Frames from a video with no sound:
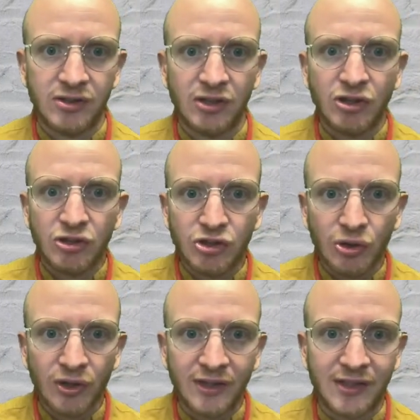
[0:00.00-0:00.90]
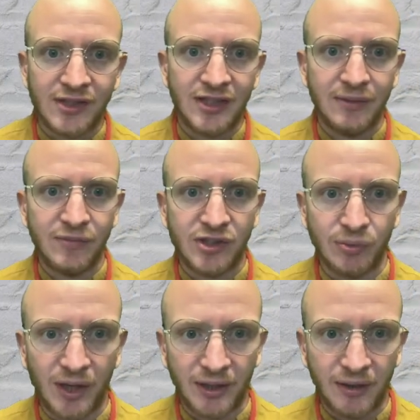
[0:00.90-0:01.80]
such a joy to see them
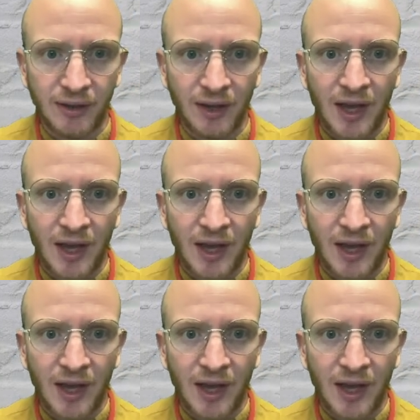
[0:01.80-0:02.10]
swing.